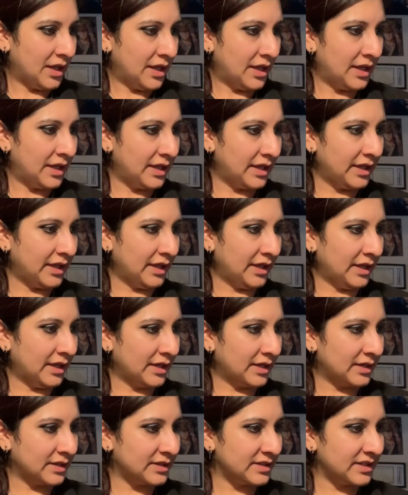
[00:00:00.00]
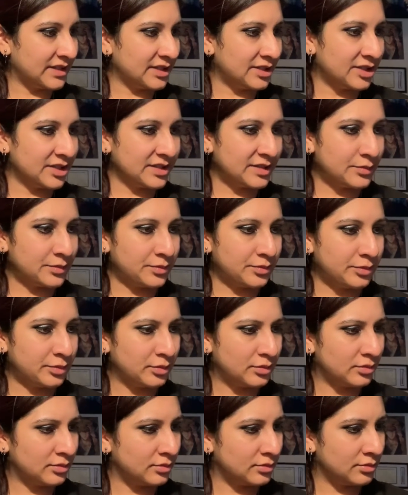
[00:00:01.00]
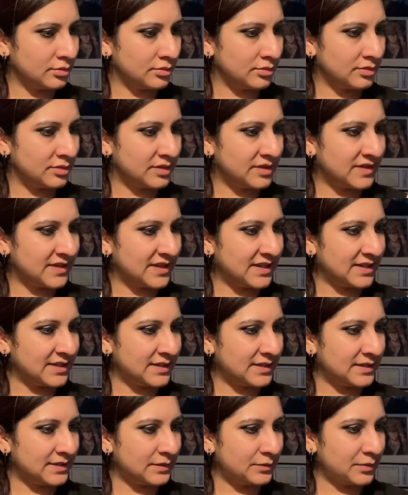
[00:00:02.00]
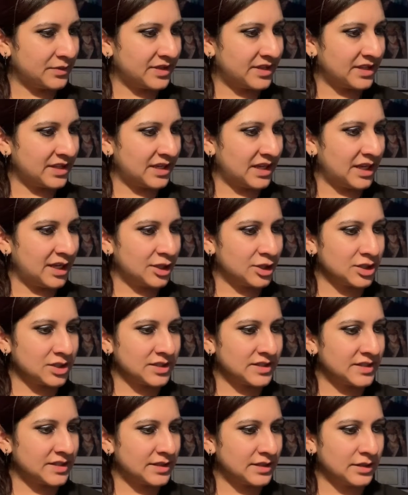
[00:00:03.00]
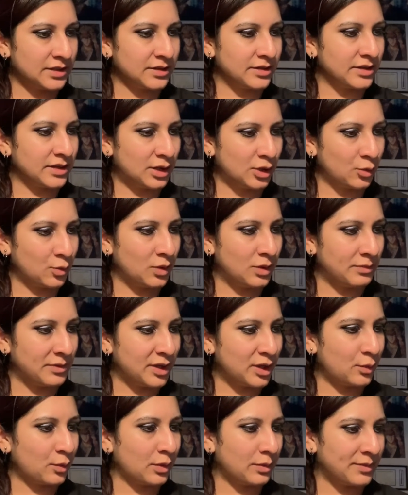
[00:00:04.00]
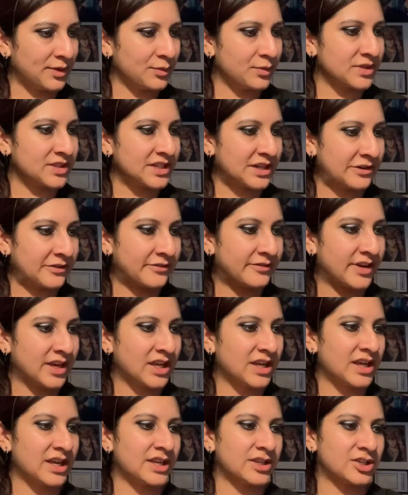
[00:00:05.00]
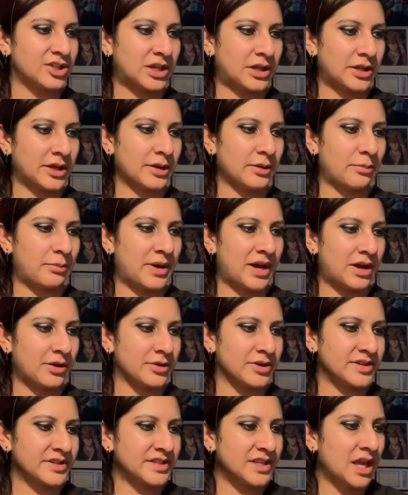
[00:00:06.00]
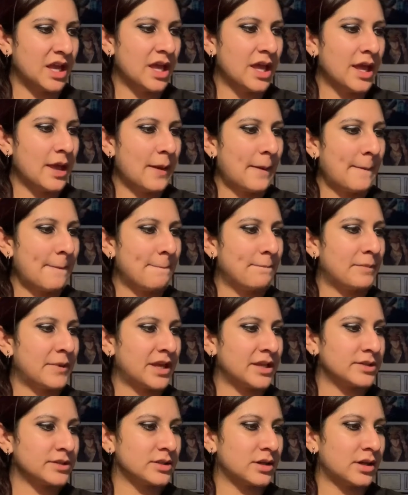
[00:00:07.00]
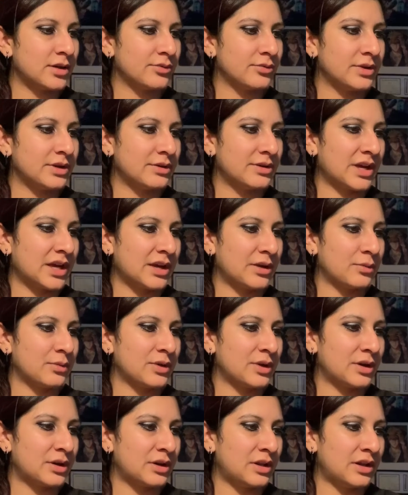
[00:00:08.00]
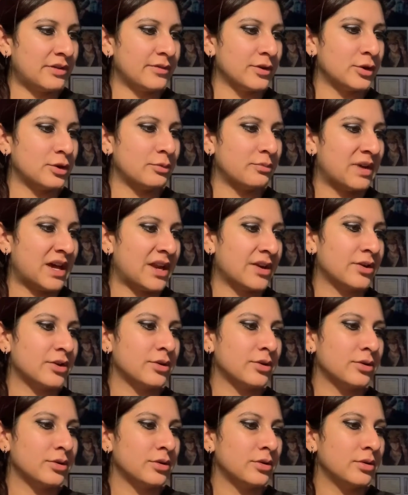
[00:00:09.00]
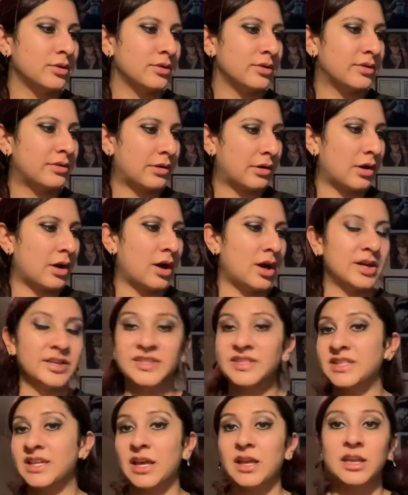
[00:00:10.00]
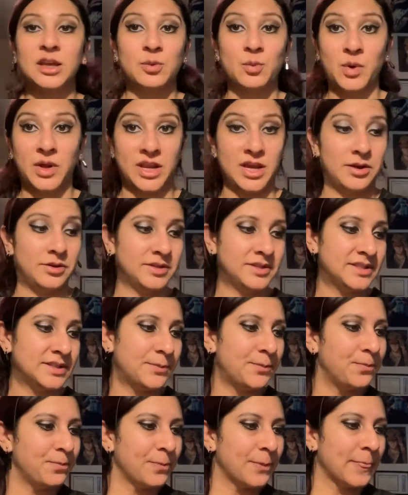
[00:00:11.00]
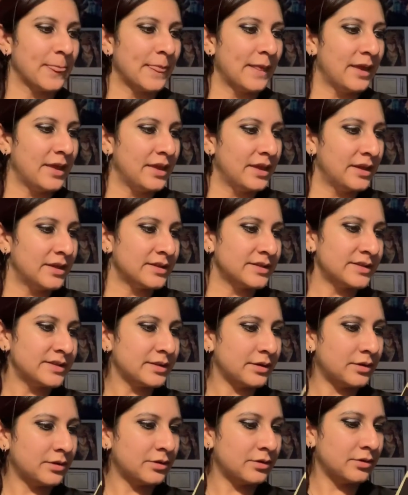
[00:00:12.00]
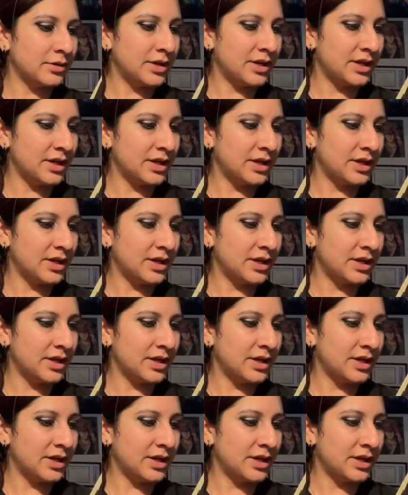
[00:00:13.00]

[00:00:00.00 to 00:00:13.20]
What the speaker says: and it just says, "With an ageless young woman, a woman with terrifying angelic powers, bent on reuniting with her lover no matter the cost to anyone else." So